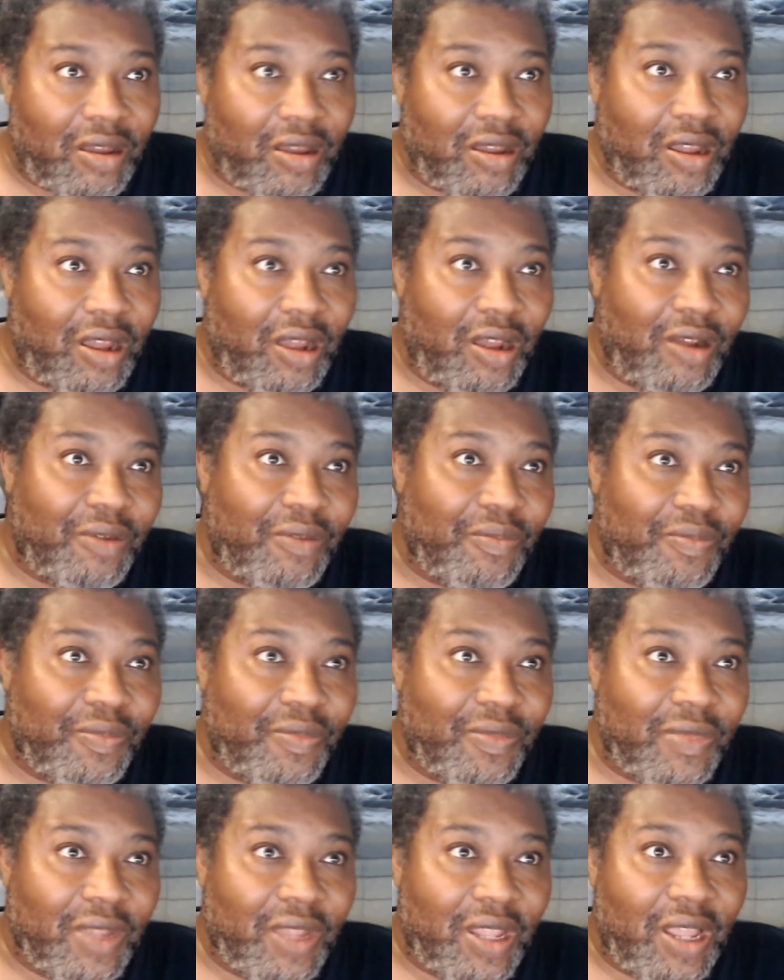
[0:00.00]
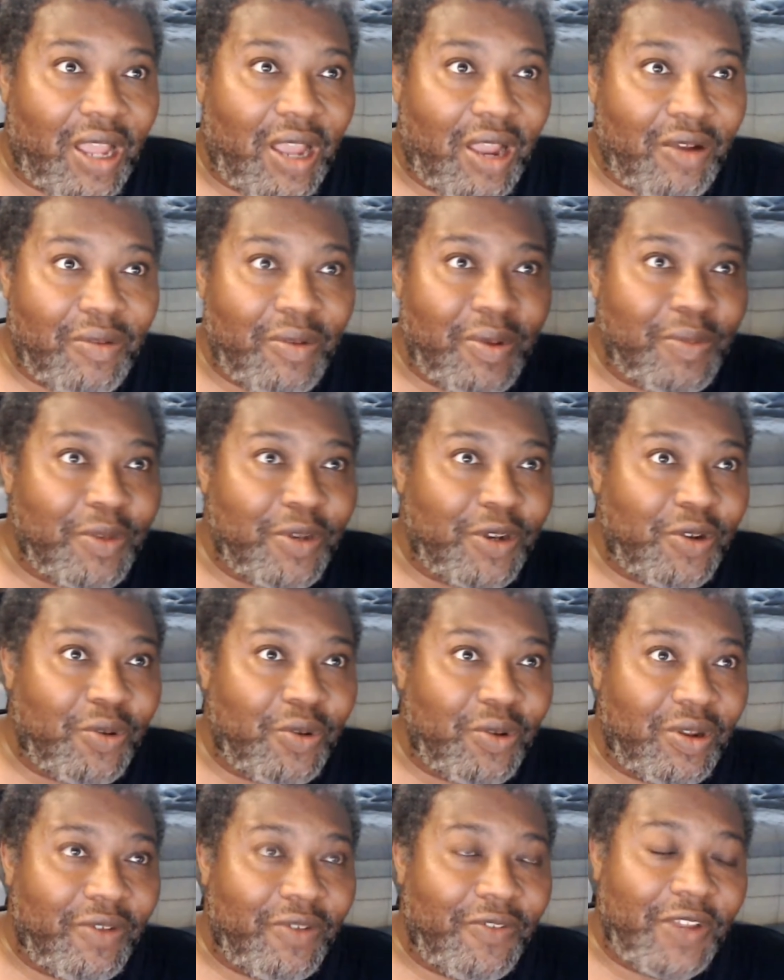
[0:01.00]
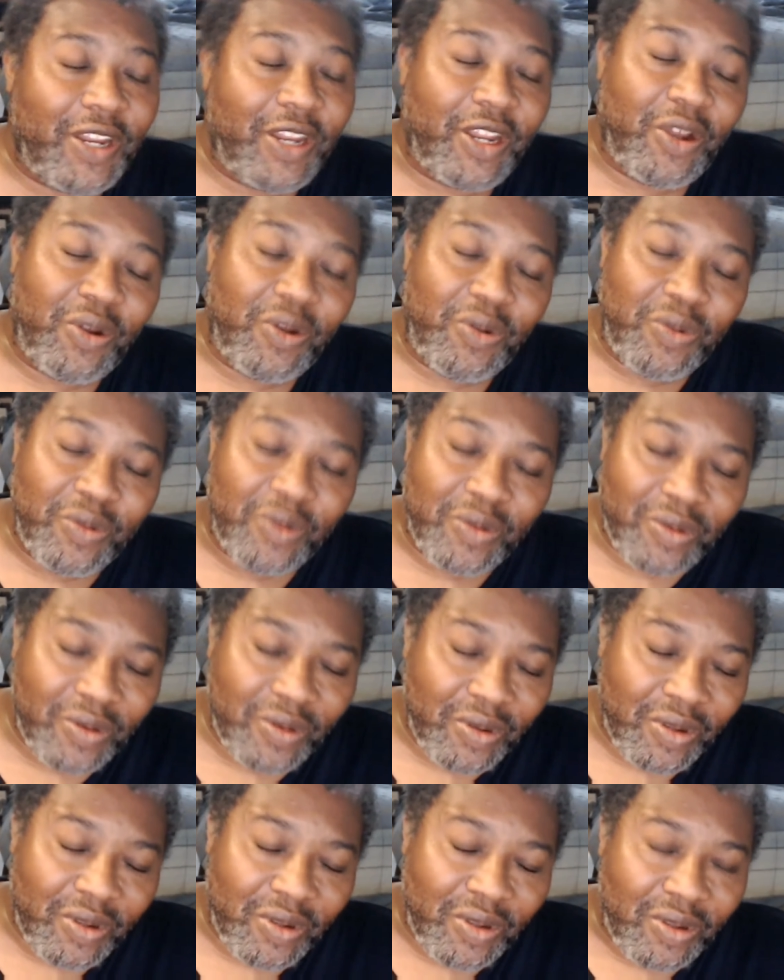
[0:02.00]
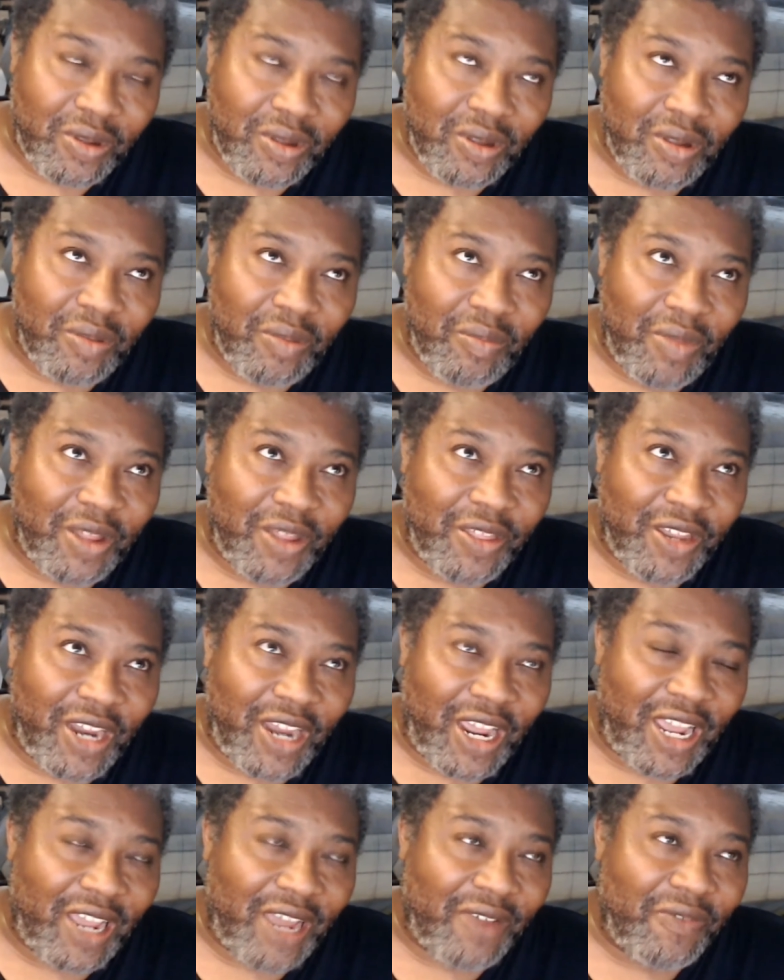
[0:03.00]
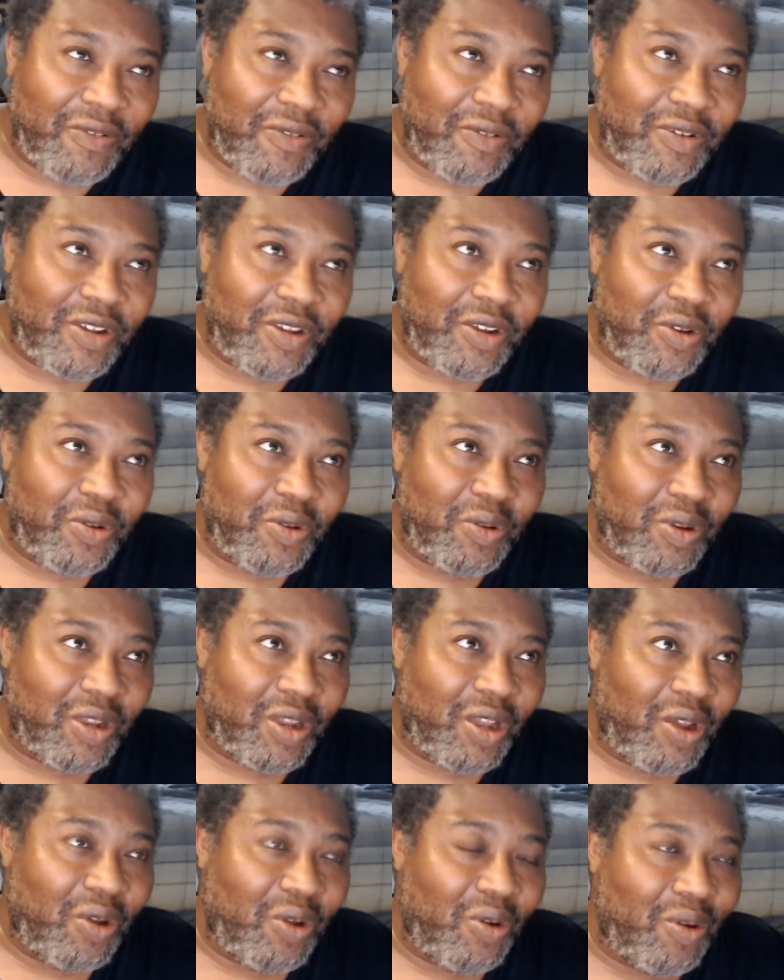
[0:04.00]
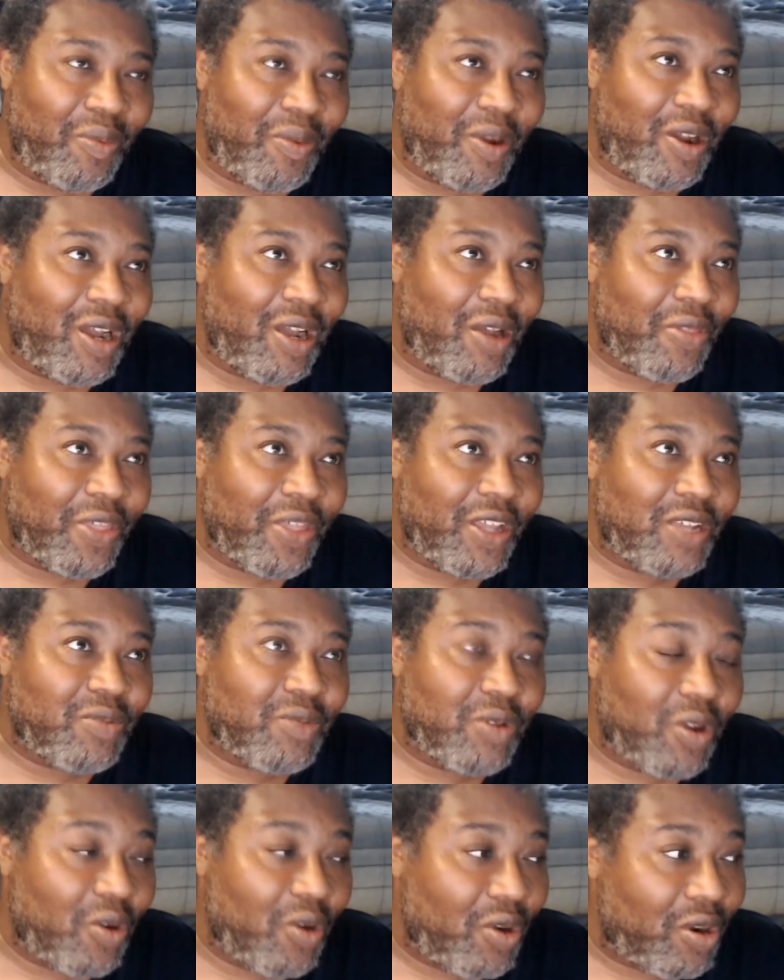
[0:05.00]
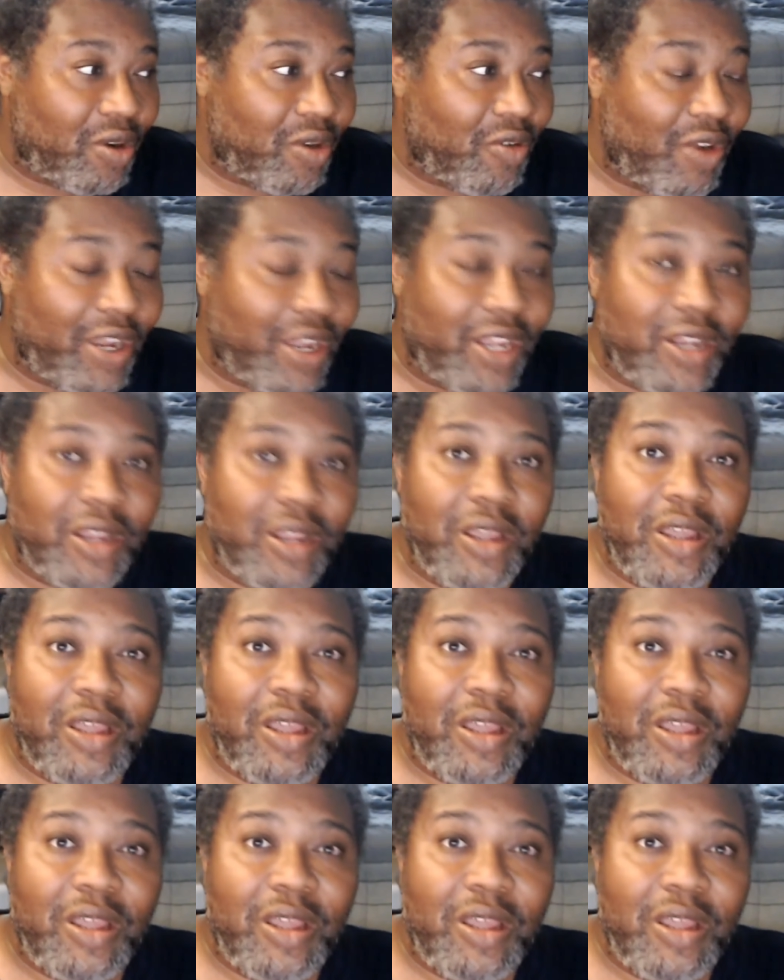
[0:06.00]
I remember doing a video a month and a half or 2 ago about how things were going great.